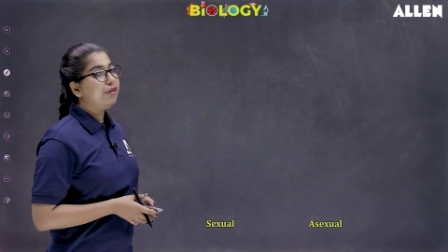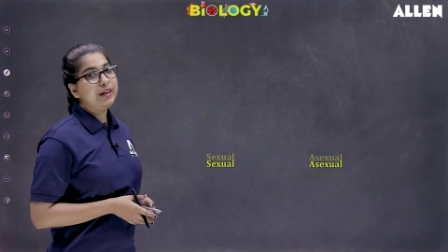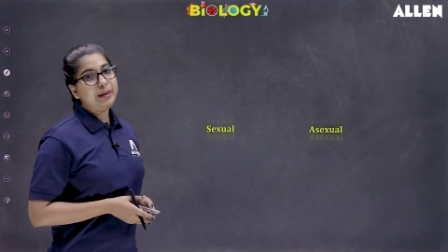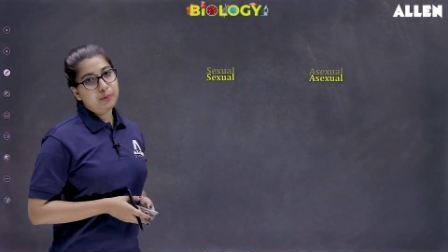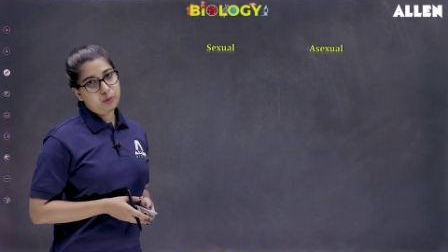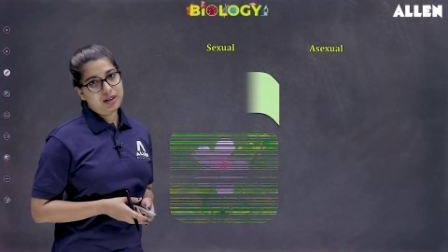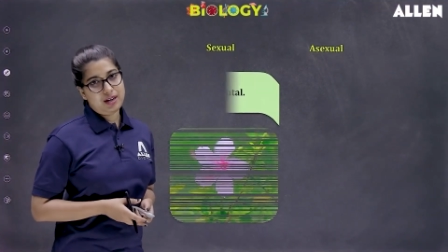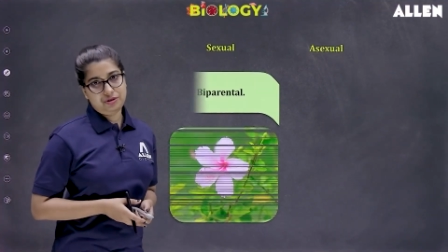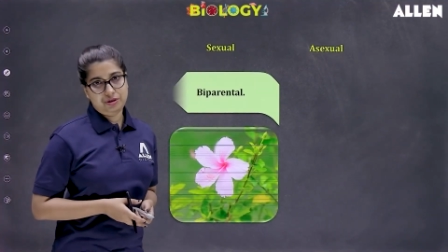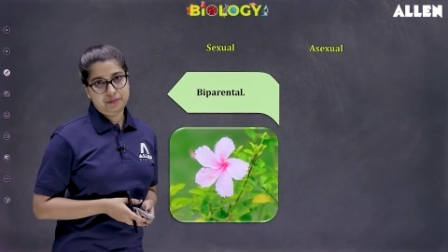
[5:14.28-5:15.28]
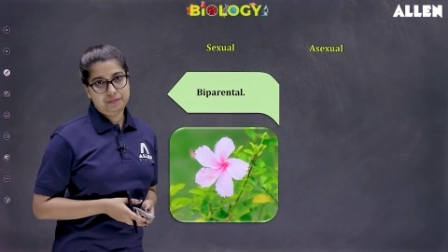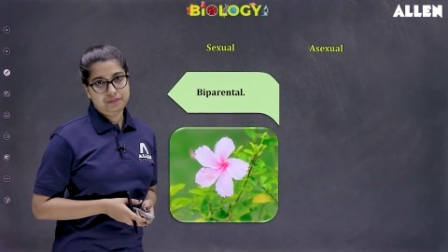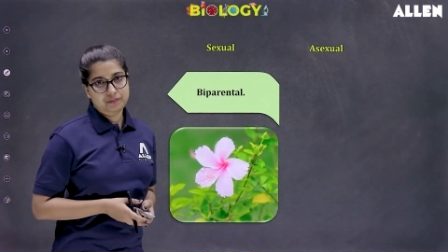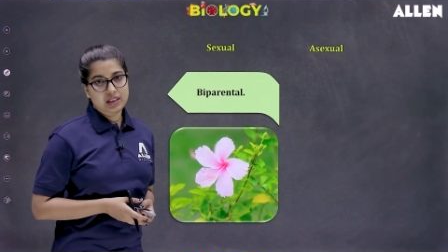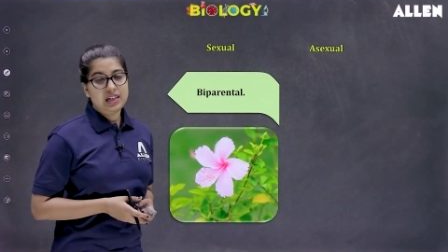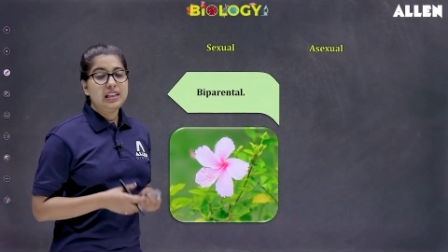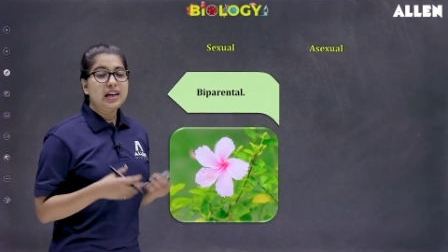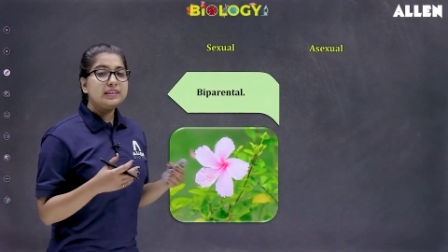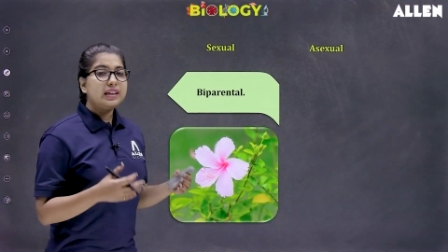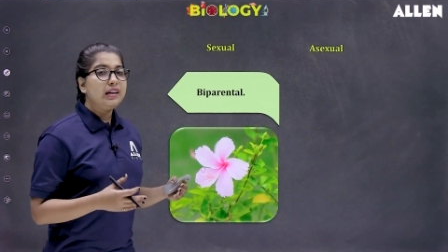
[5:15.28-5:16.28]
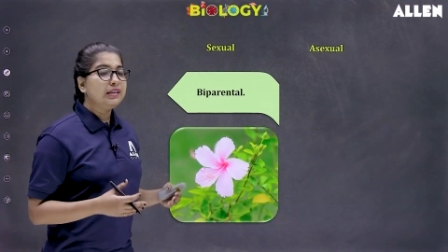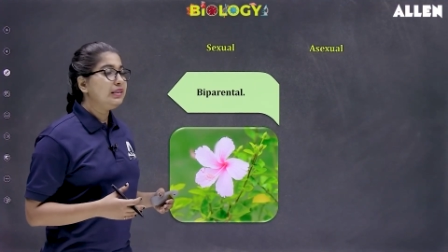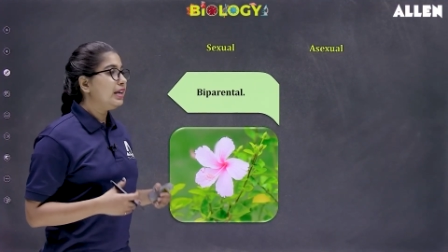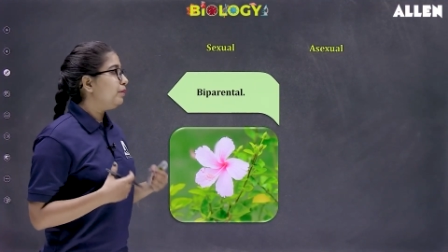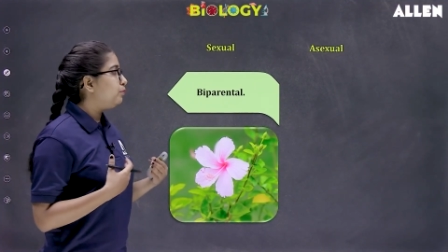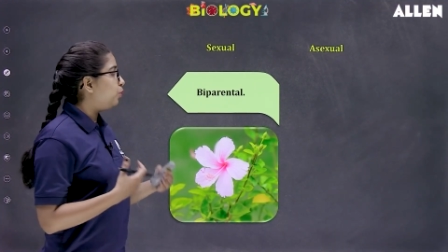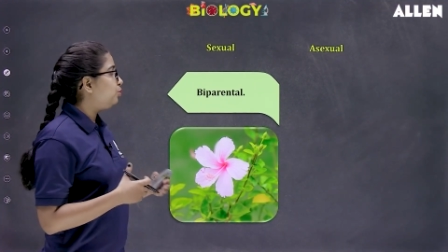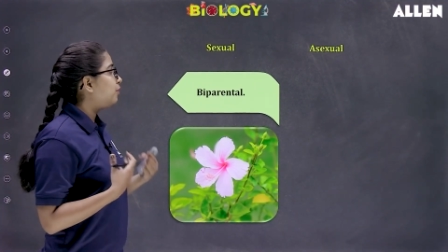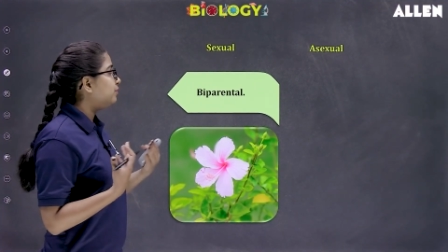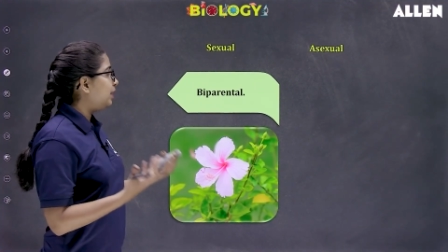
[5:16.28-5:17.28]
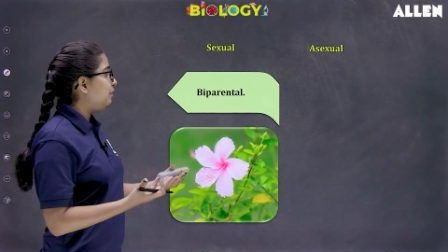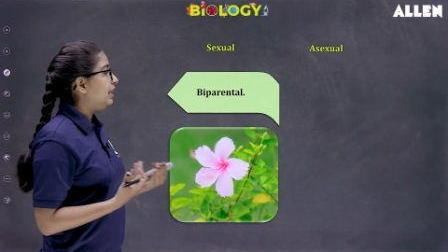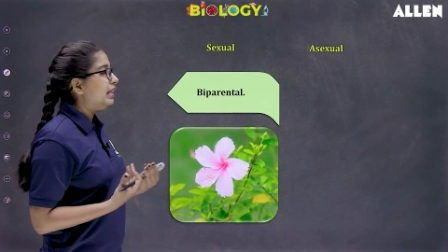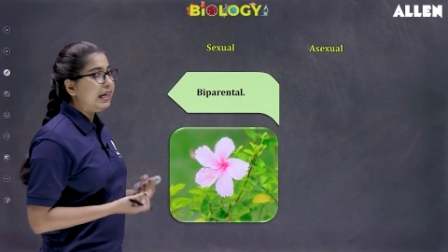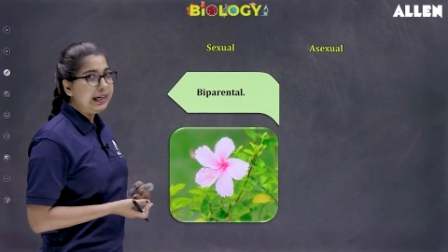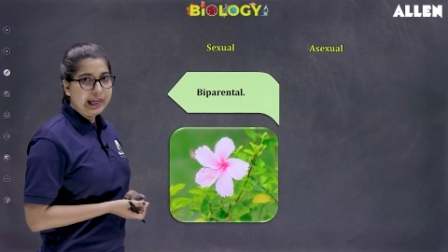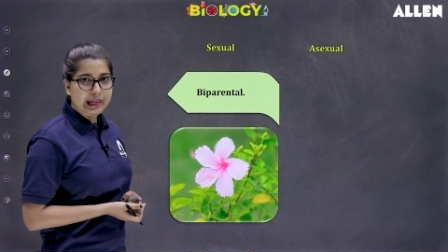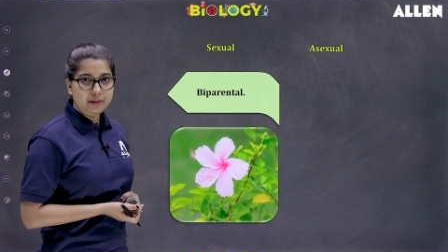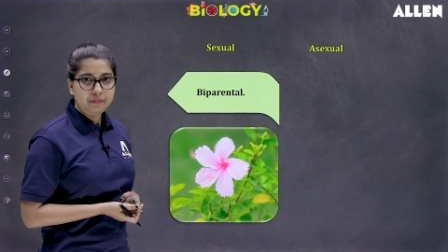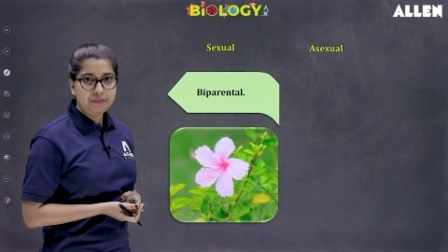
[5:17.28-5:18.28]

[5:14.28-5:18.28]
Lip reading: reproduction. Let us understand both of them in detail.